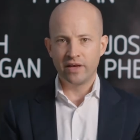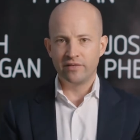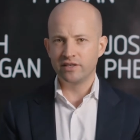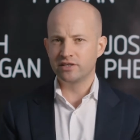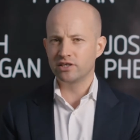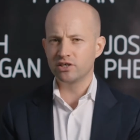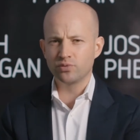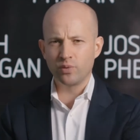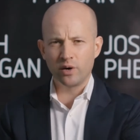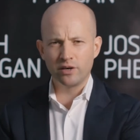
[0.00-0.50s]

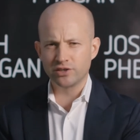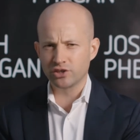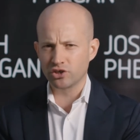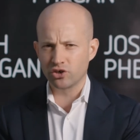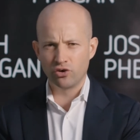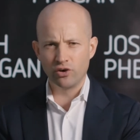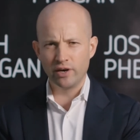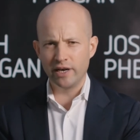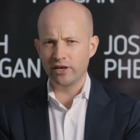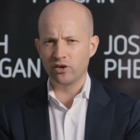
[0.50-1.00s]
This is where it's
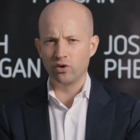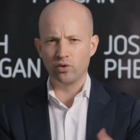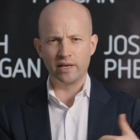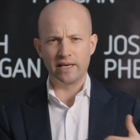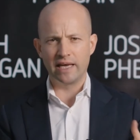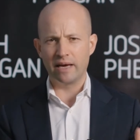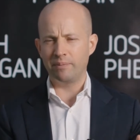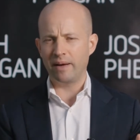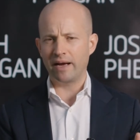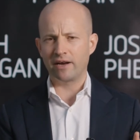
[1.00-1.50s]
critical to
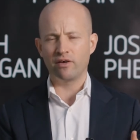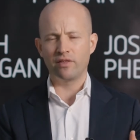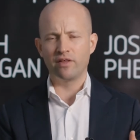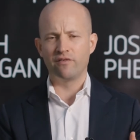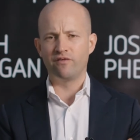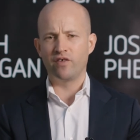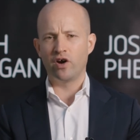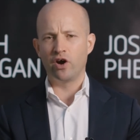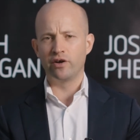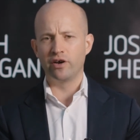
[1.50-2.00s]
get back on the
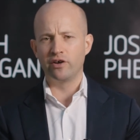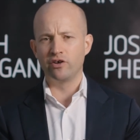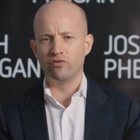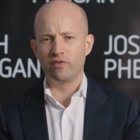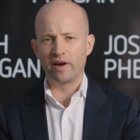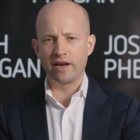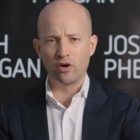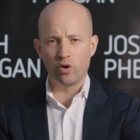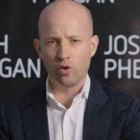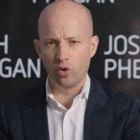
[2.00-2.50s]
phone and to
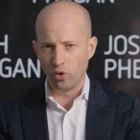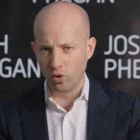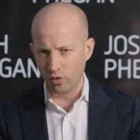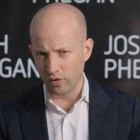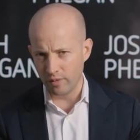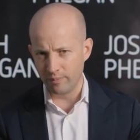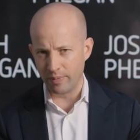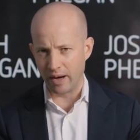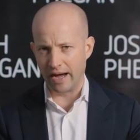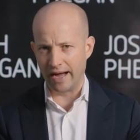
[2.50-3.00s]
ring all
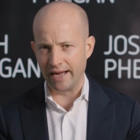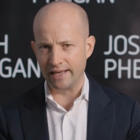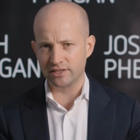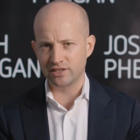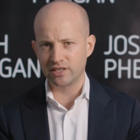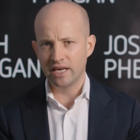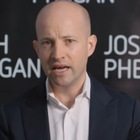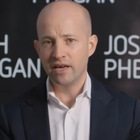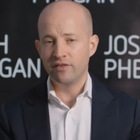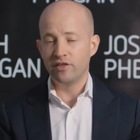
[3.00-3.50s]
the
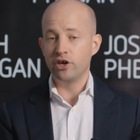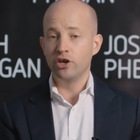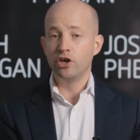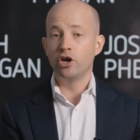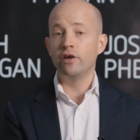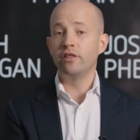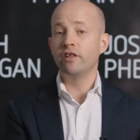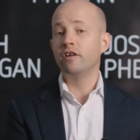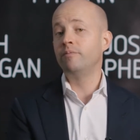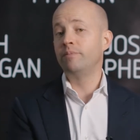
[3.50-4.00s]
buyers that you
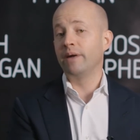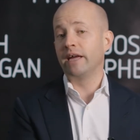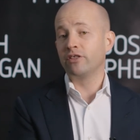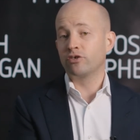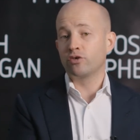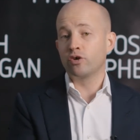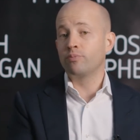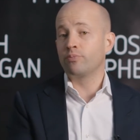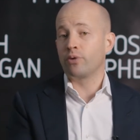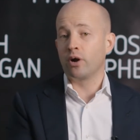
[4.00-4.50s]
know that have been
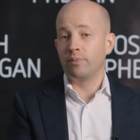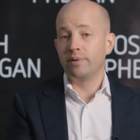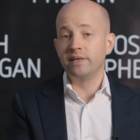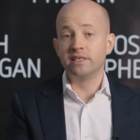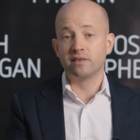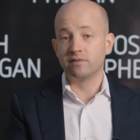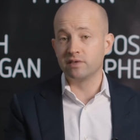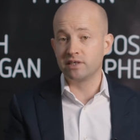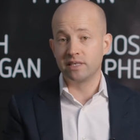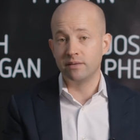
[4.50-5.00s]
through
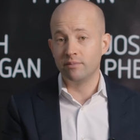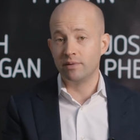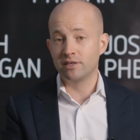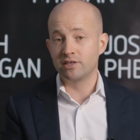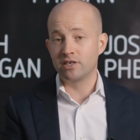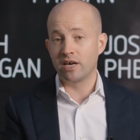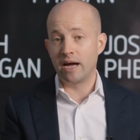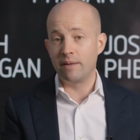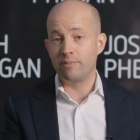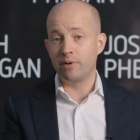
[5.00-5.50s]
properties of a similar
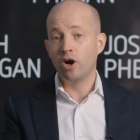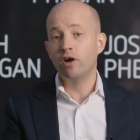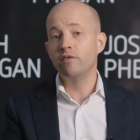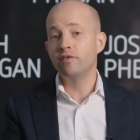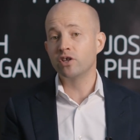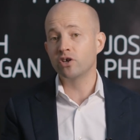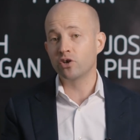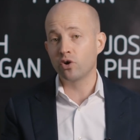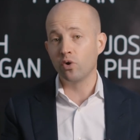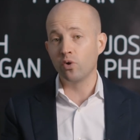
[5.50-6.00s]
type over
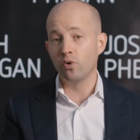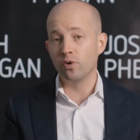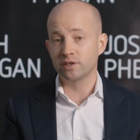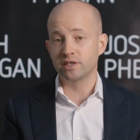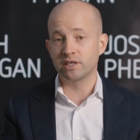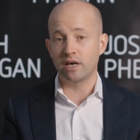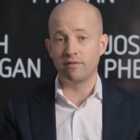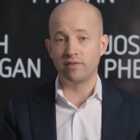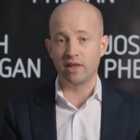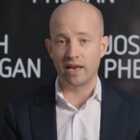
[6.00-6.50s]
the course
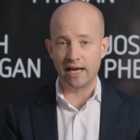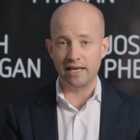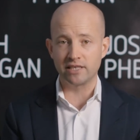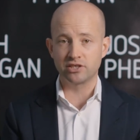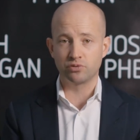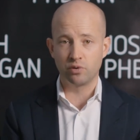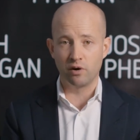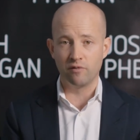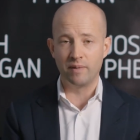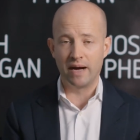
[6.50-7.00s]
of the
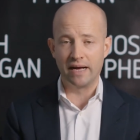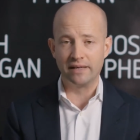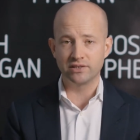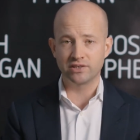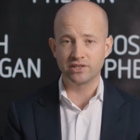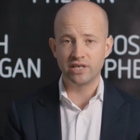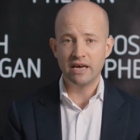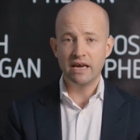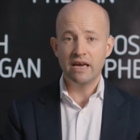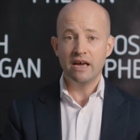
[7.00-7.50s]
last 12
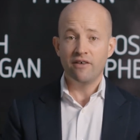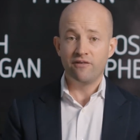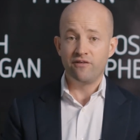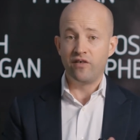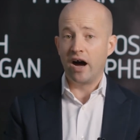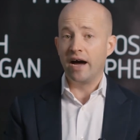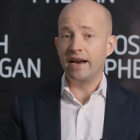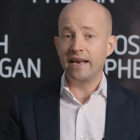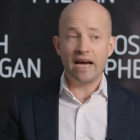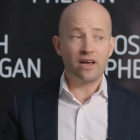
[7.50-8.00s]
months.
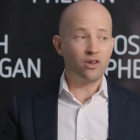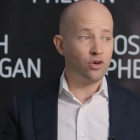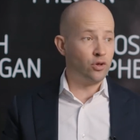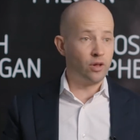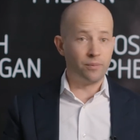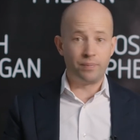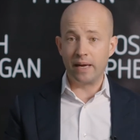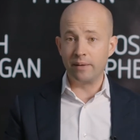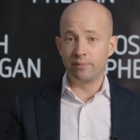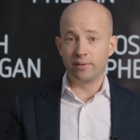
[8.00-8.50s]
Find out who
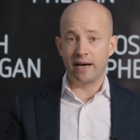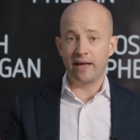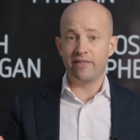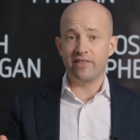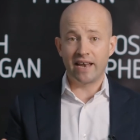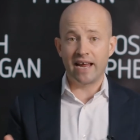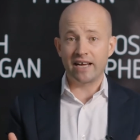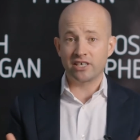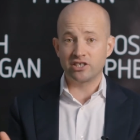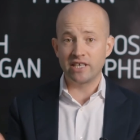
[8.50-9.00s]
the people are
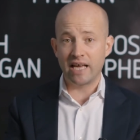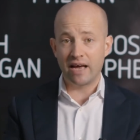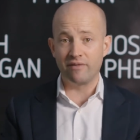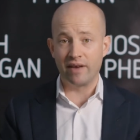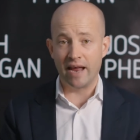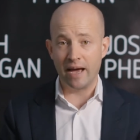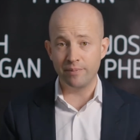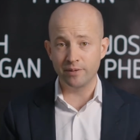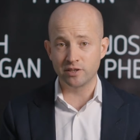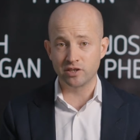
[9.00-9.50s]
that actually have an
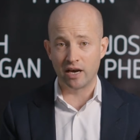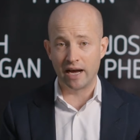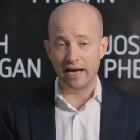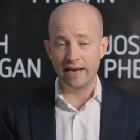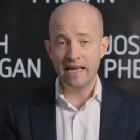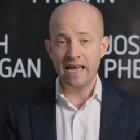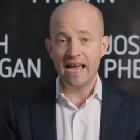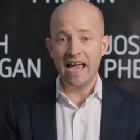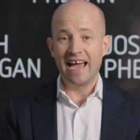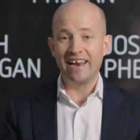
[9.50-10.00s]
appetite
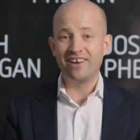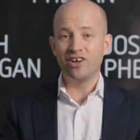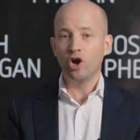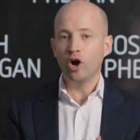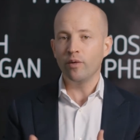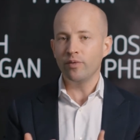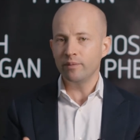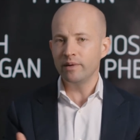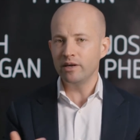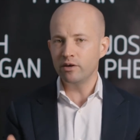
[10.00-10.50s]
and
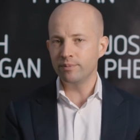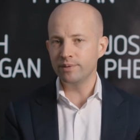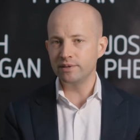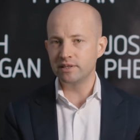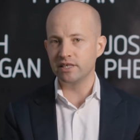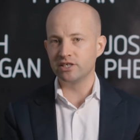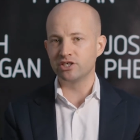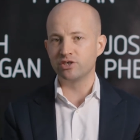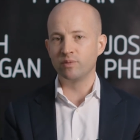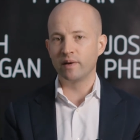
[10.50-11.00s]
help them into a
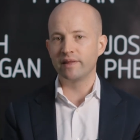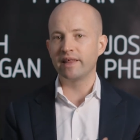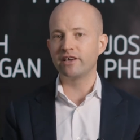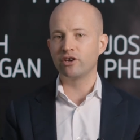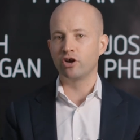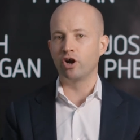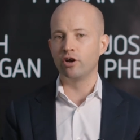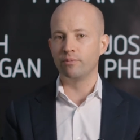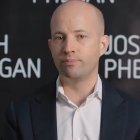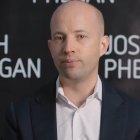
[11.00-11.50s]
position where they
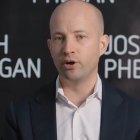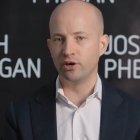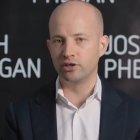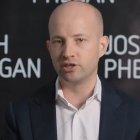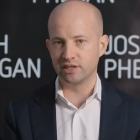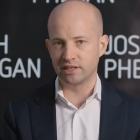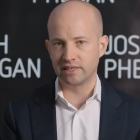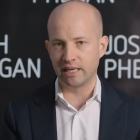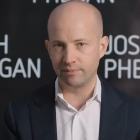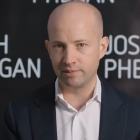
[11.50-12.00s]
go to
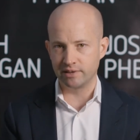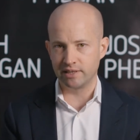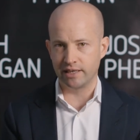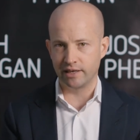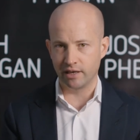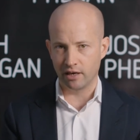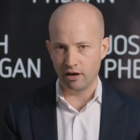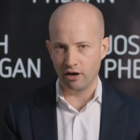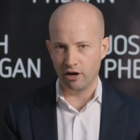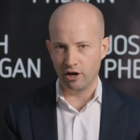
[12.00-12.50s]
purchase that
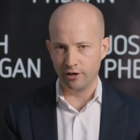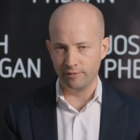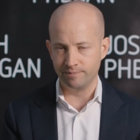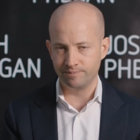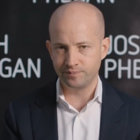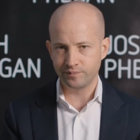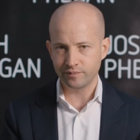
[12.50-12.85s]
particular home.